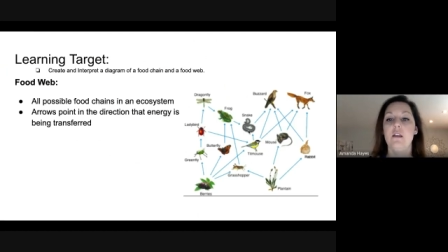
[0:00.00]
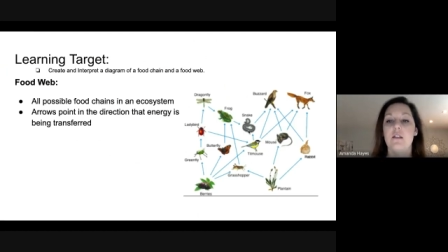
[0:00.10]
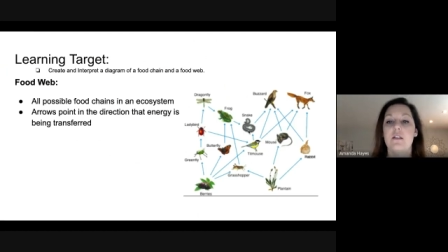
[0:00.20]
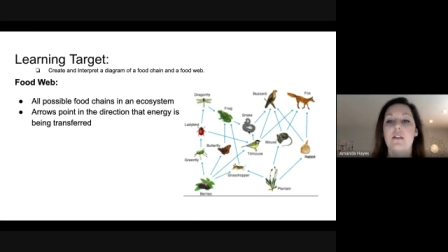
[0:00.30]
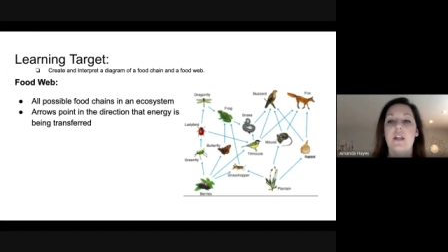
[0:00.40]
The
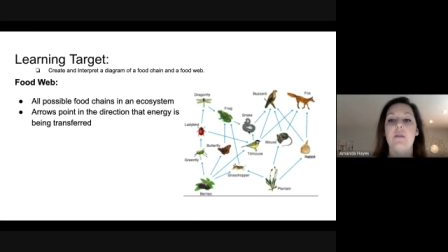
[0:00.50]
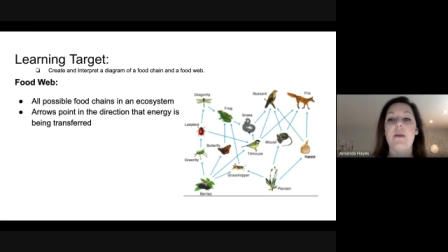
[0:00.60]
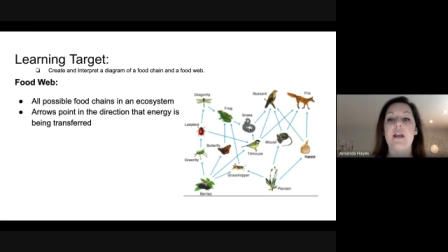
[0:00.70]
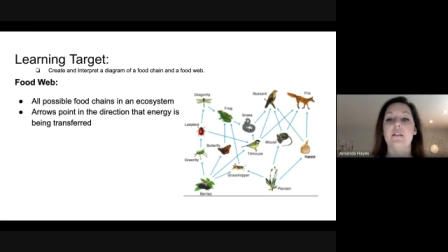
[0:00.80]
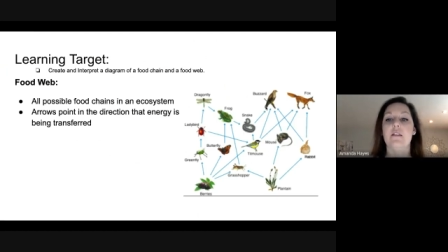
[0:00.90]
snake
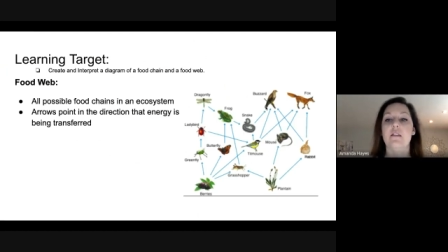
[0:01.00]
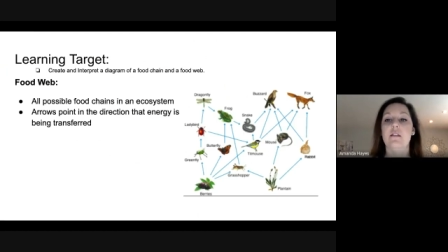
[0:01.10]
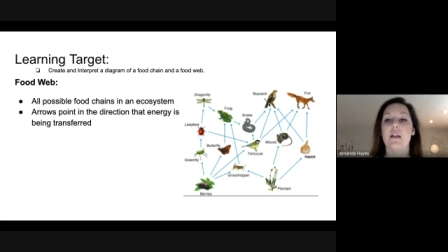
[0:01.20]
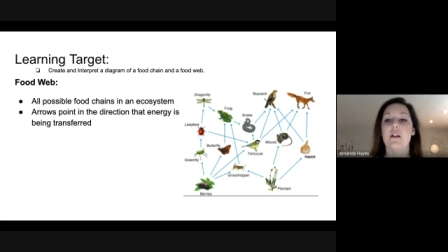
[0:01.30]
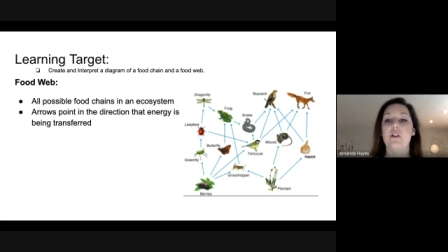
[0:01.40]
passes
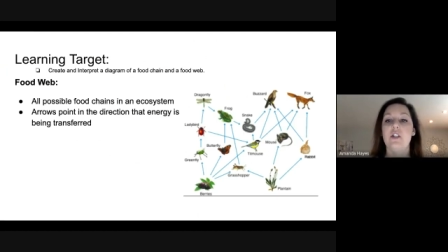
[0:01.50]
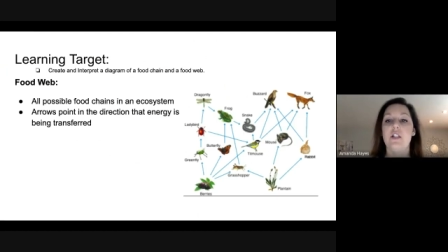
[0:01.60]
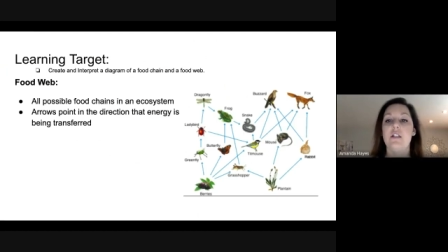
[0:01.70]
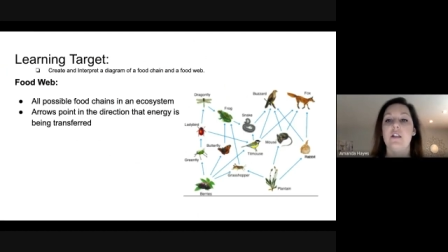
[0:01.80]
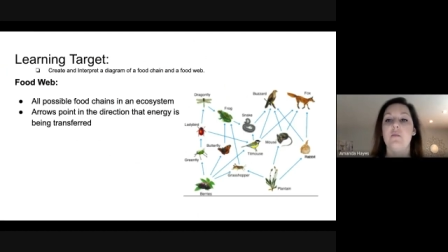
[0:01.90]
its energy
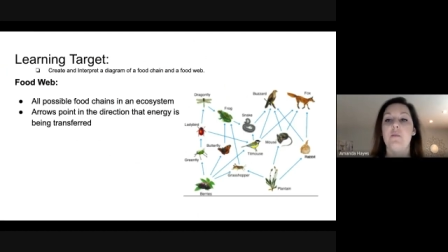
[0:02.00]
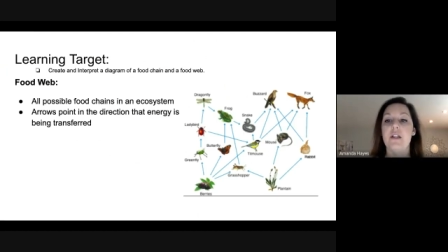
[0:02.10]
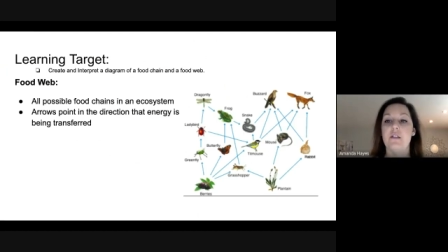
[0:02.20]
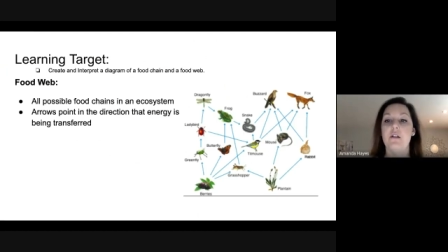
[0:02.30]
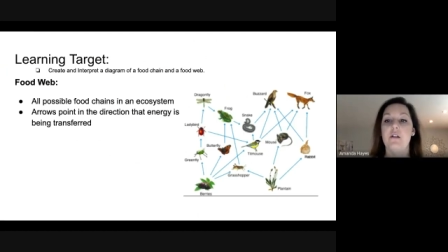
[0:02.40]
to the
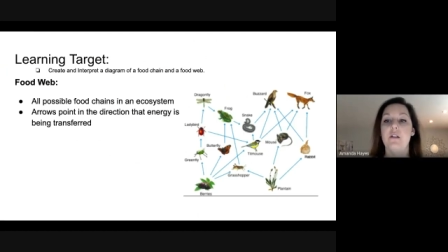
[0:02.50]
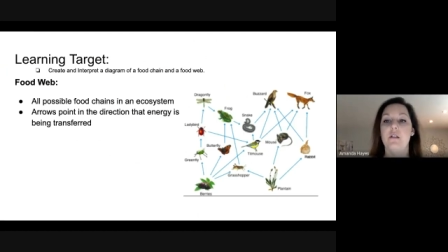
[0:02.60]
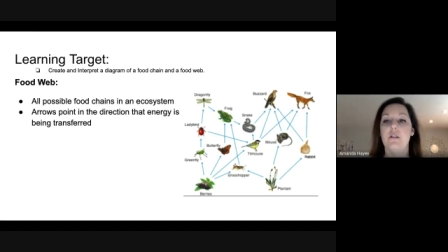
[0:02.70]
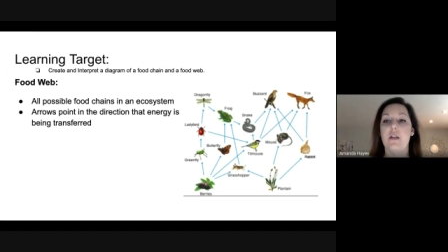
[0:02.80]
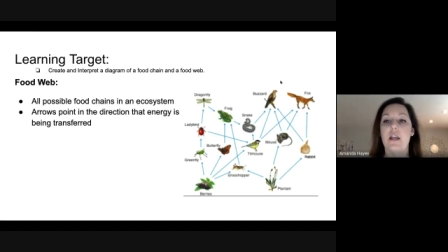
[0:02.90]
buzzard.
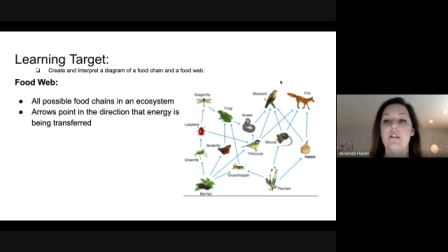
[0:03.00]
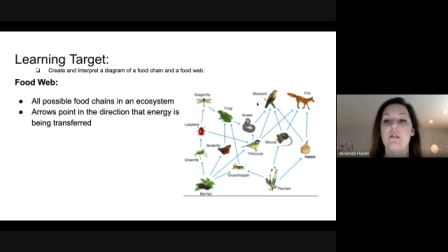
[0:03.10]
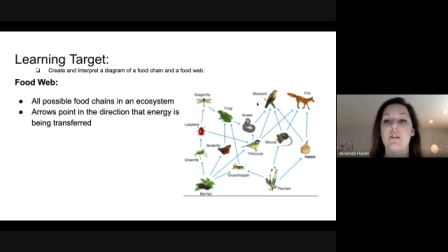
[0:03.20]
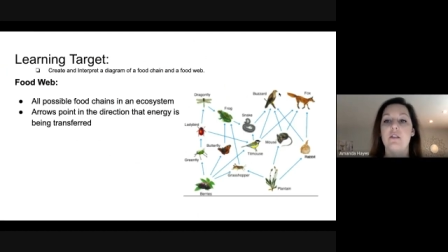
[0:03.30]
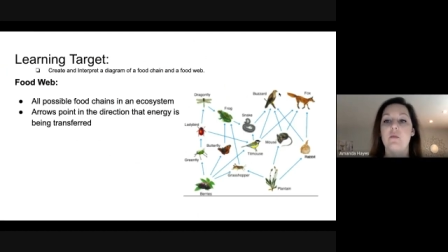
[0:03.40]
Okay, so this would